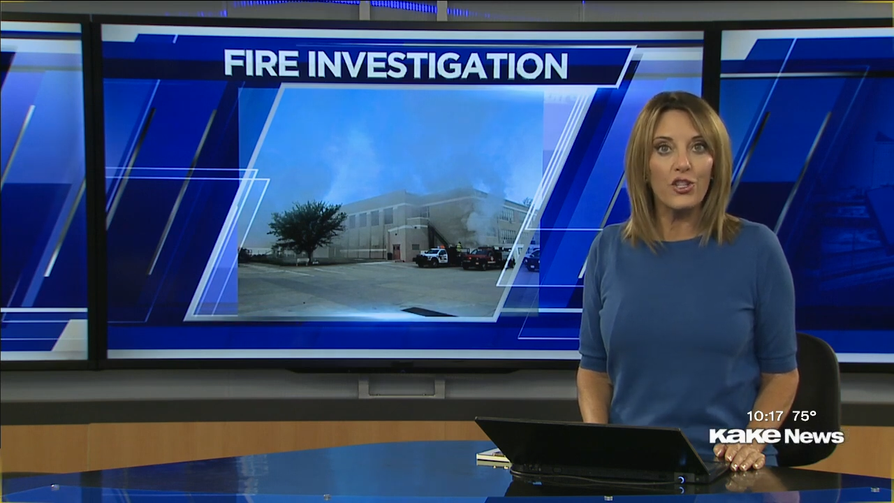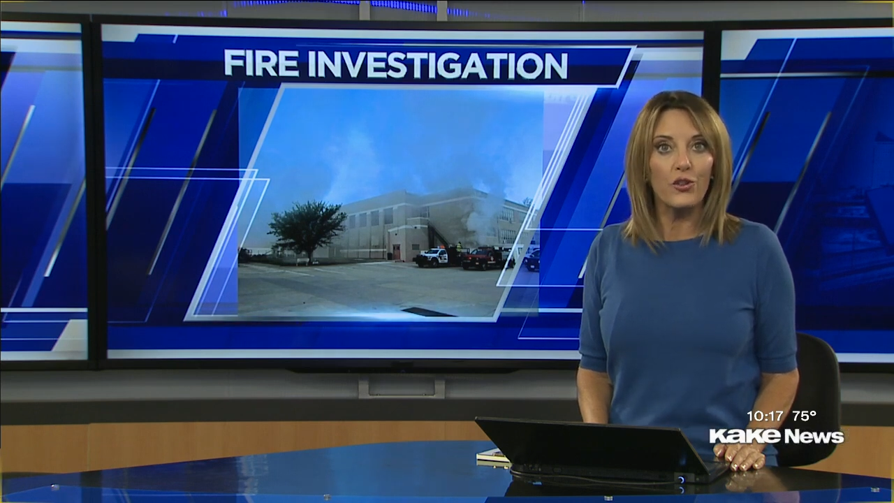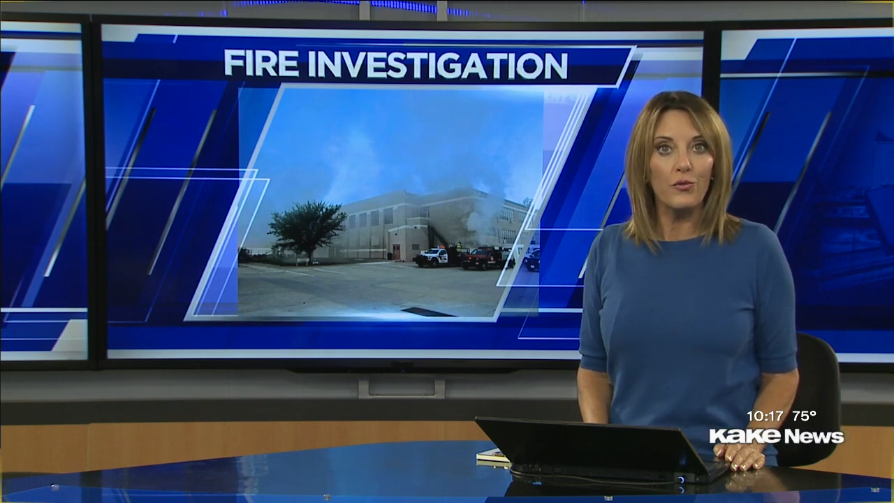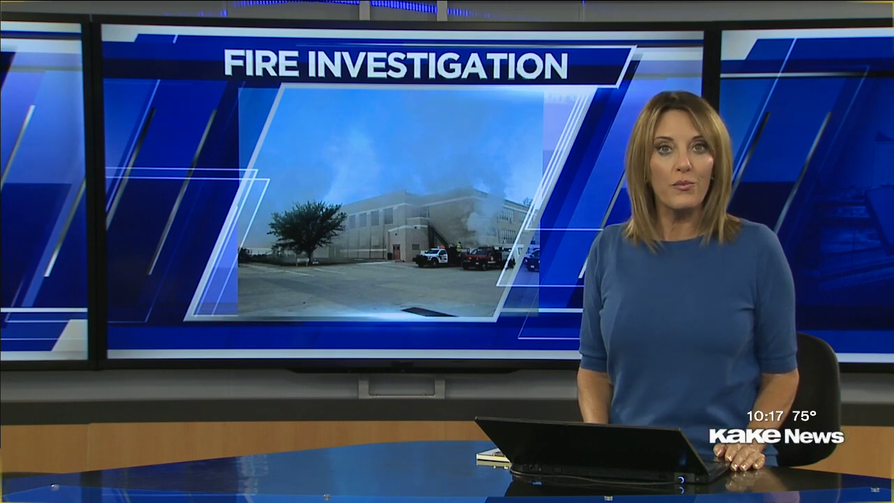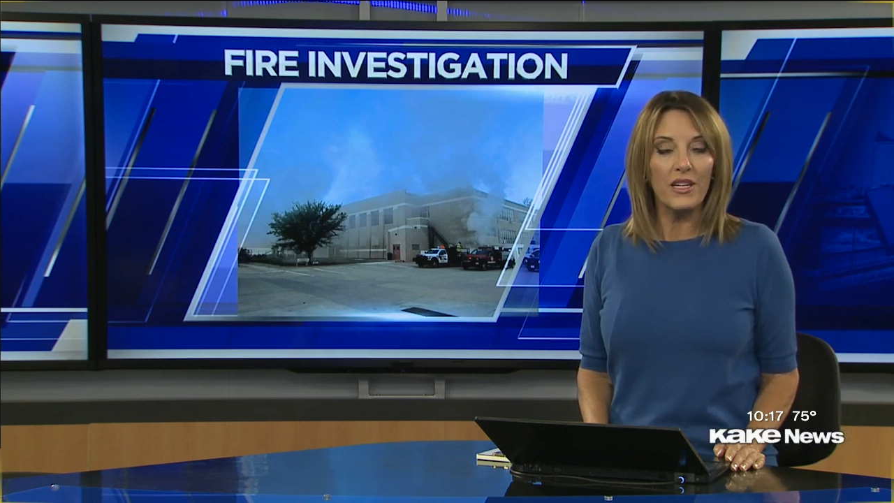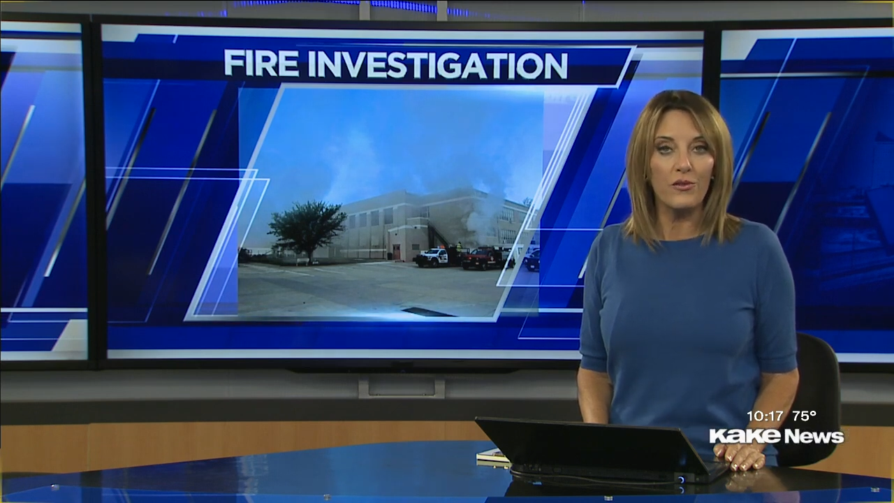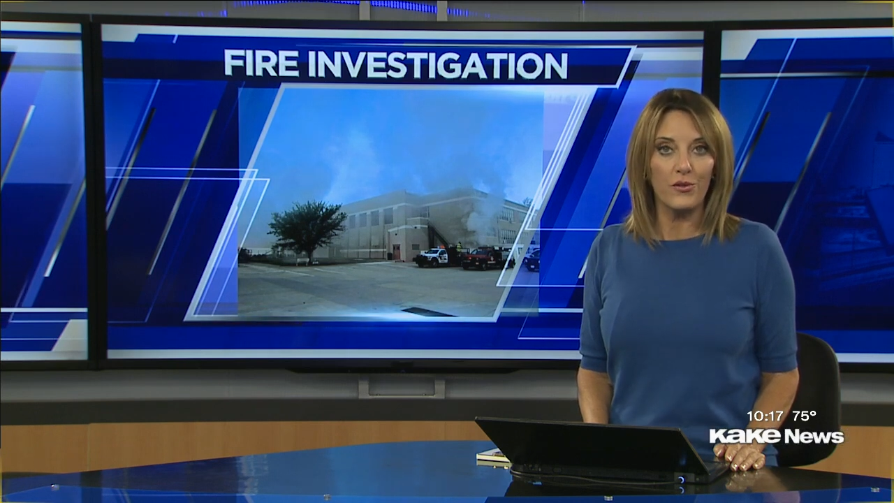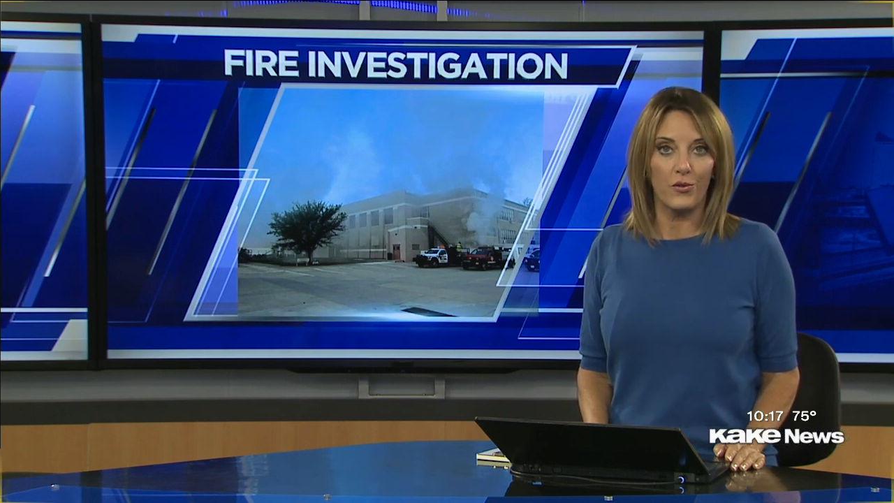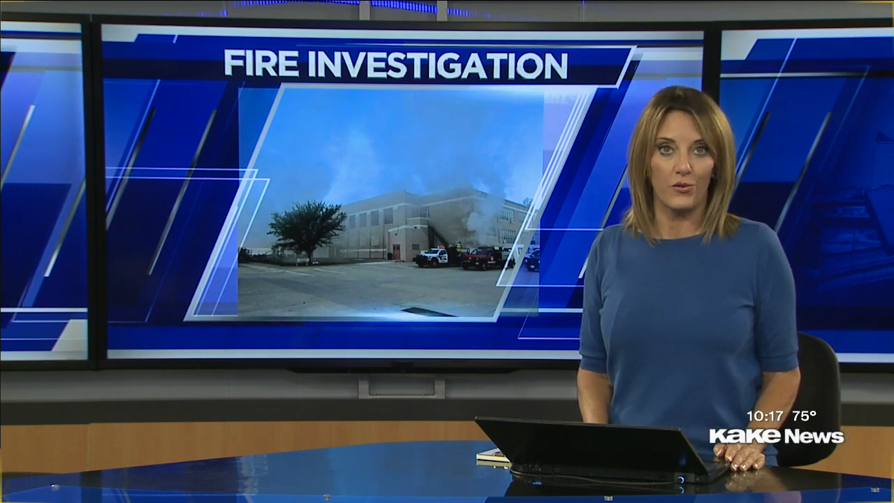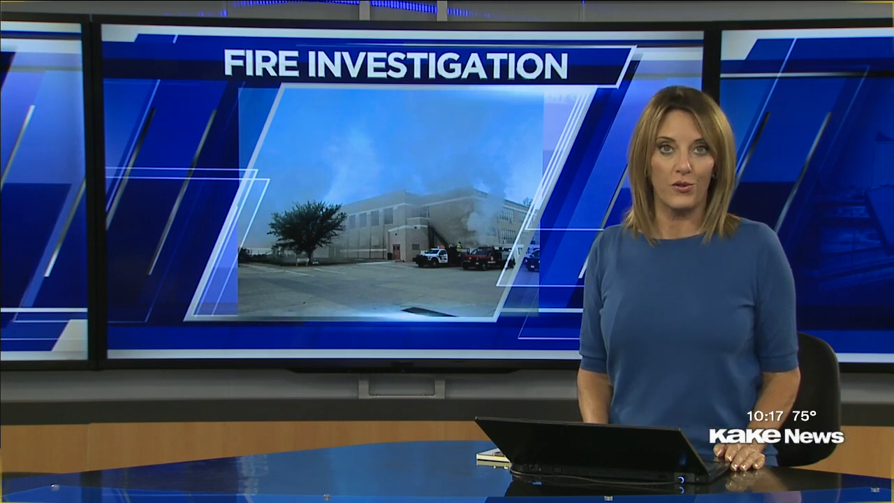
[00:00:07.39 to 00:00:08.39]
Two middle
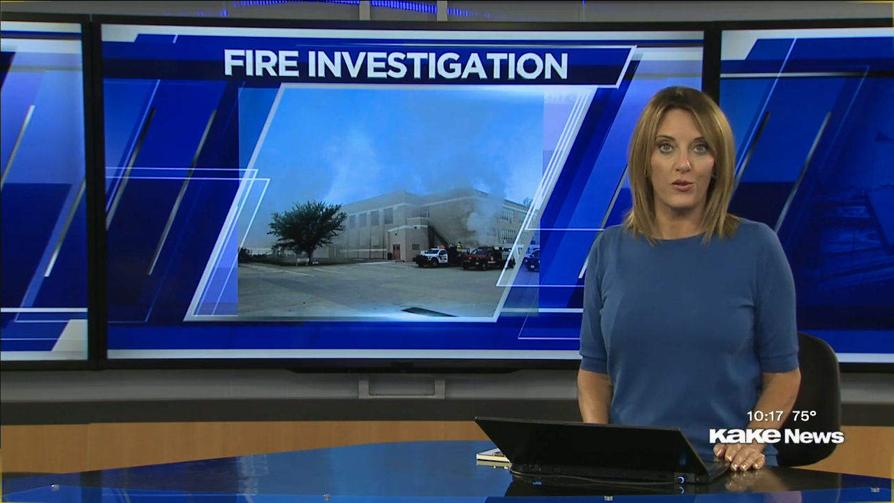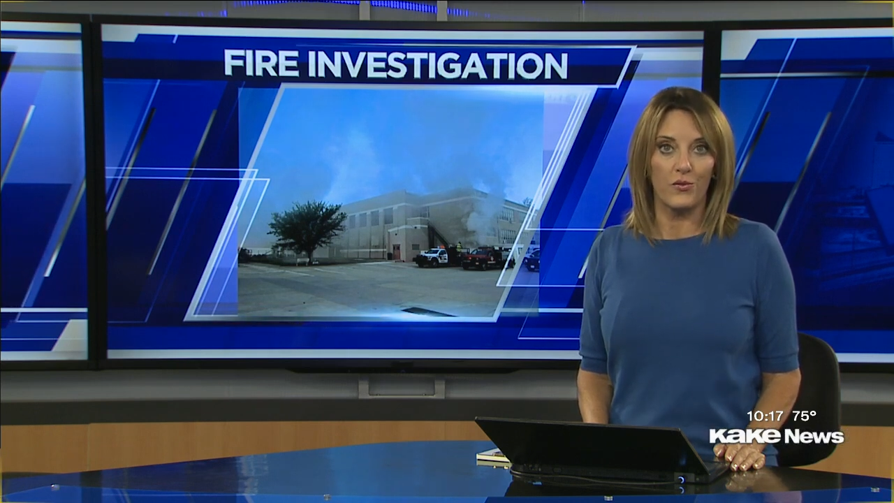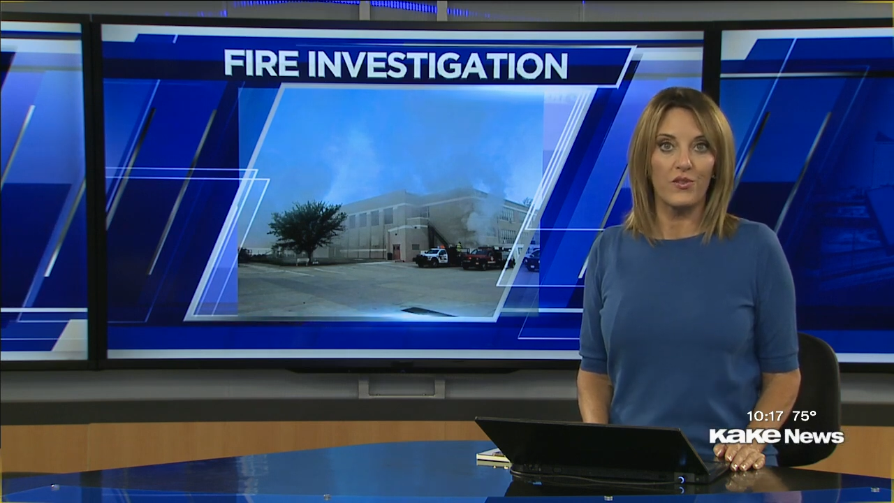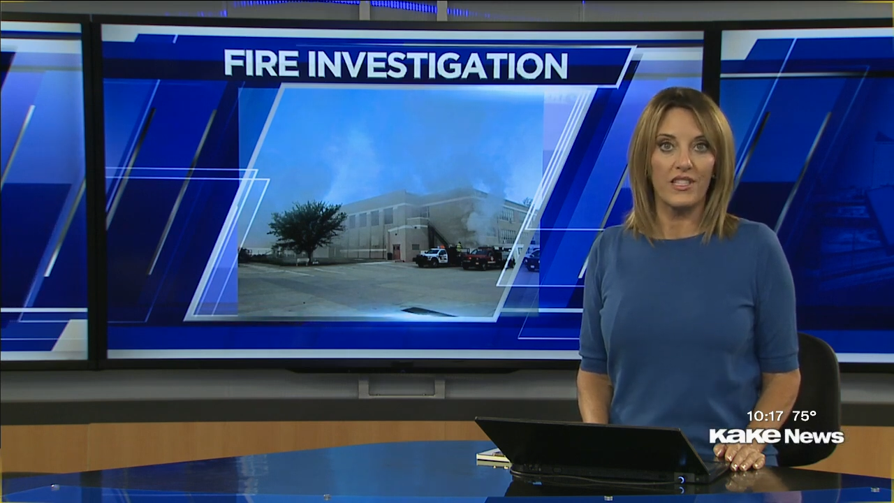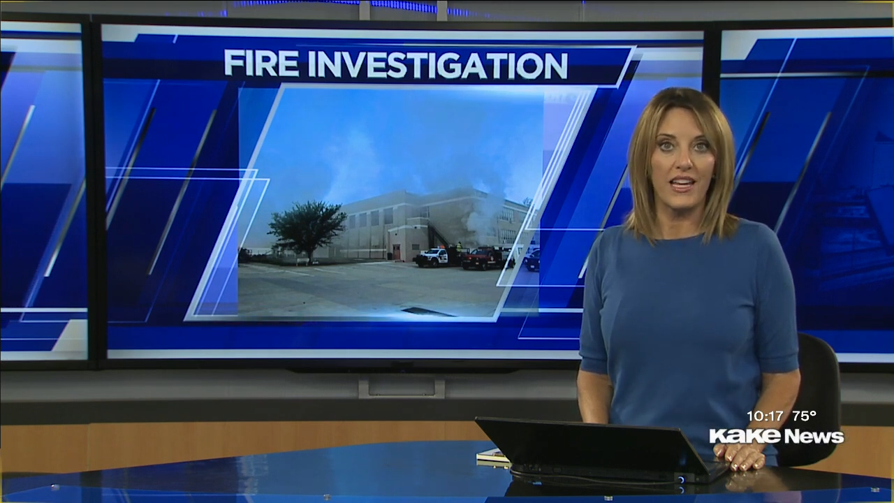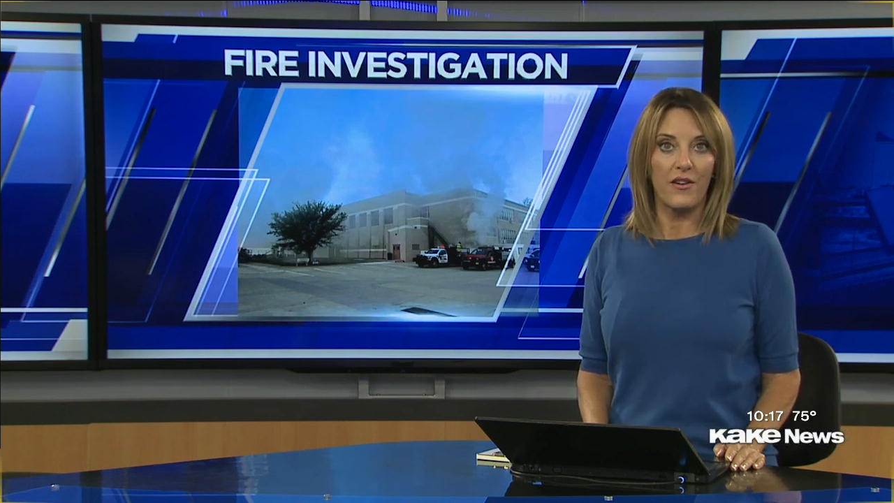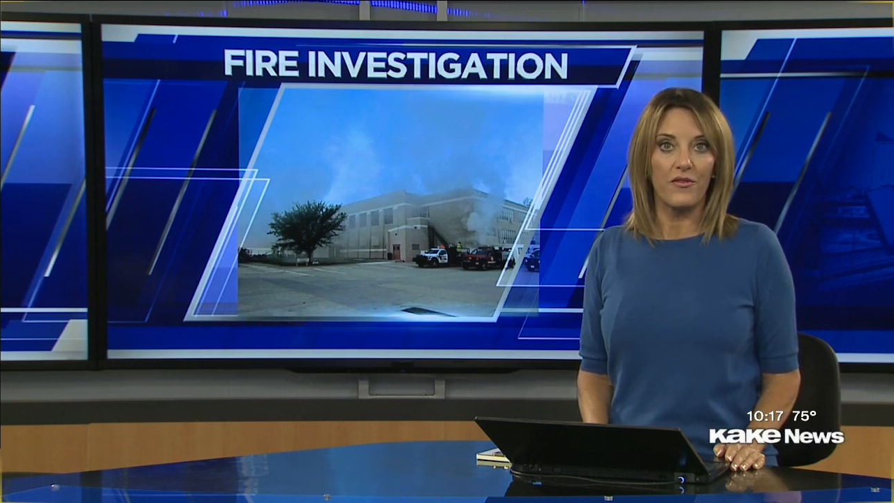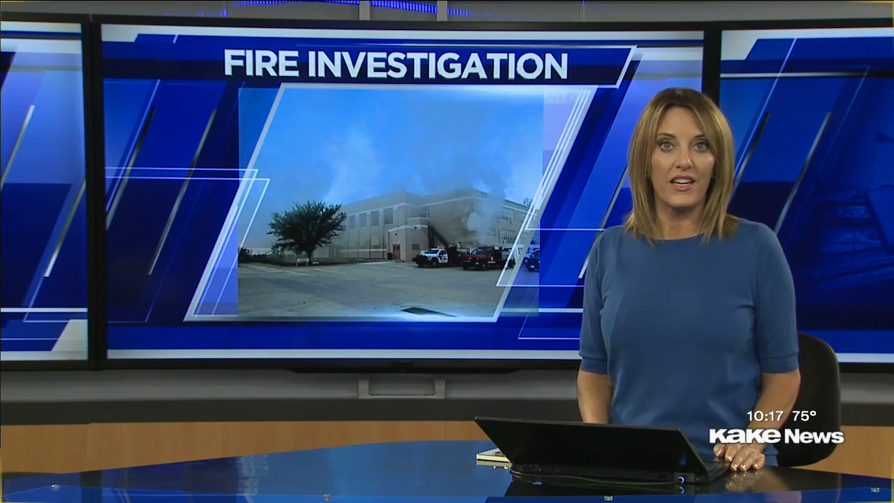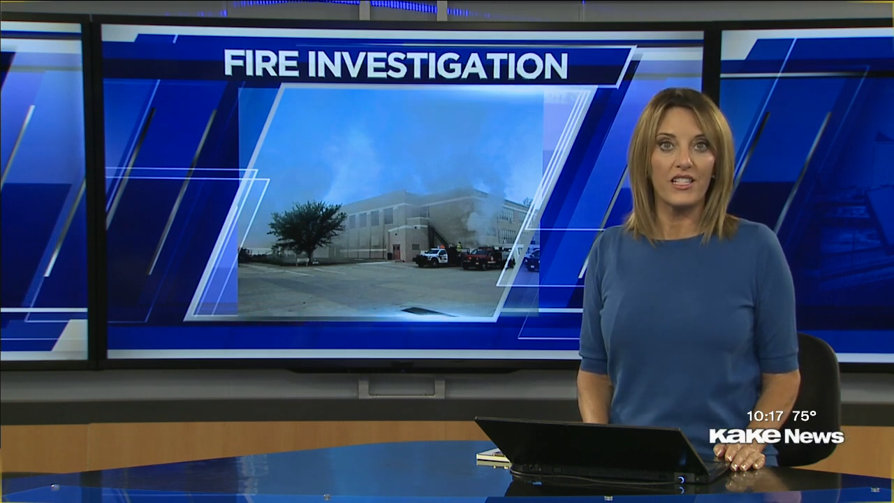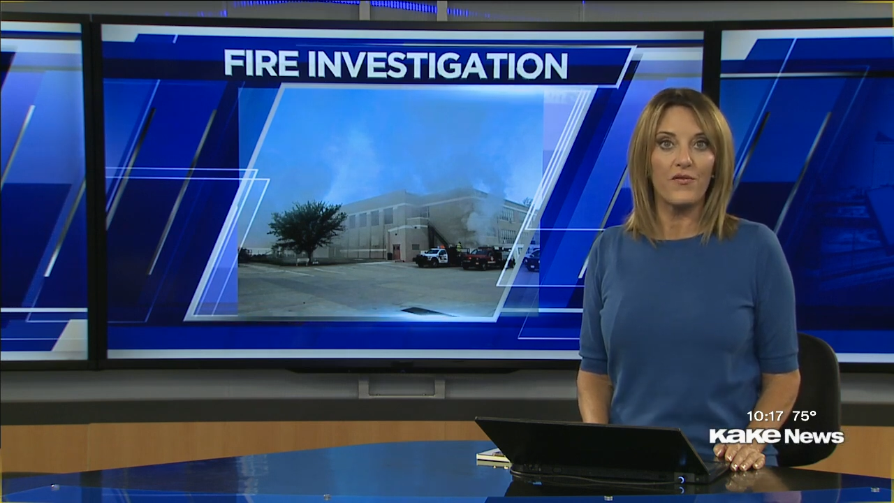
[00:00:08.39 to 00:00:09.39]
school students now
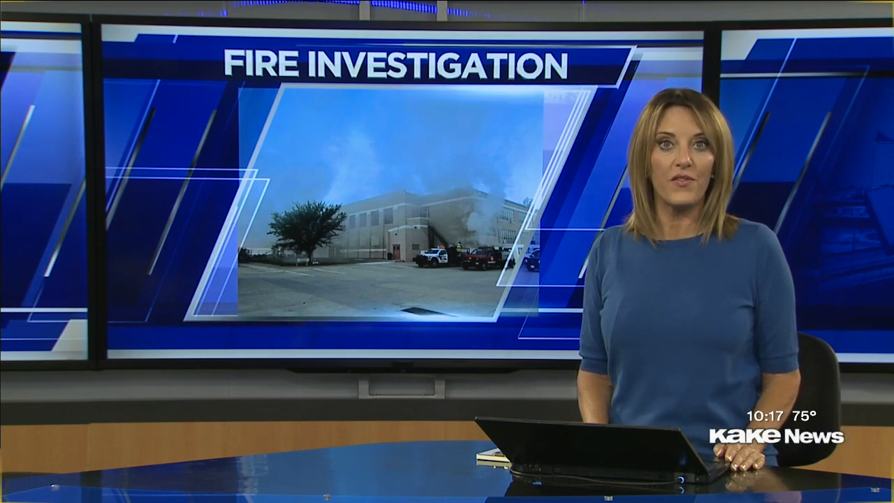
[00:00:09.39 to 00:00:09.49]
face